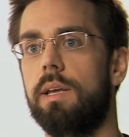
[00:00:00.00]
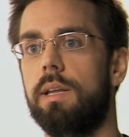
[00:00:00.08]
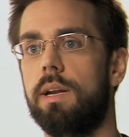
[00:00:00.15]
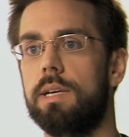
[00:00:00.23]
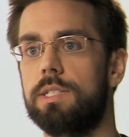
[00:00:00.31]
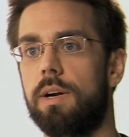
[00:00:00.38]

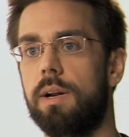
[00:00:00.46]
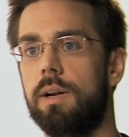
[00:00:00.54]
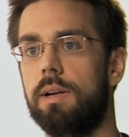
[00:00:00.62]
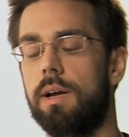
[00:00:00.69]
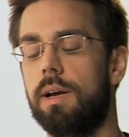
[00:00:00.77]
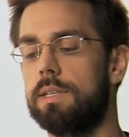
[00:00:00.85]
and I
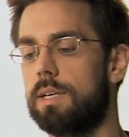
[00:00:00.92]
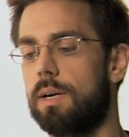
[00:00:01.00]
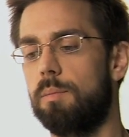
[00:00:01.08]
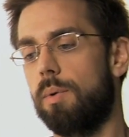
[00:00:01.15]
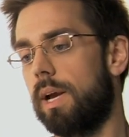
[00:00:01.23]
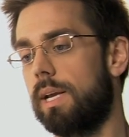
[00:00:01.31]
started
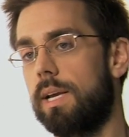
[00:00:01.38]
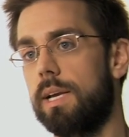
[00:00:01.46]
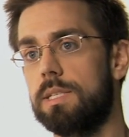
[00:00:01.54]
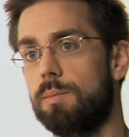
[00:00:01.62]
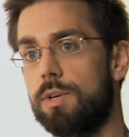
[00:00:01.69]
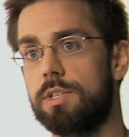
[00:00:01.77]
biking
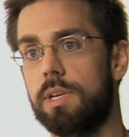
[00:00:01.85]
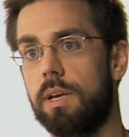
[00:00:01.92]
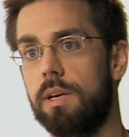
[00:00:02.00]
as much as I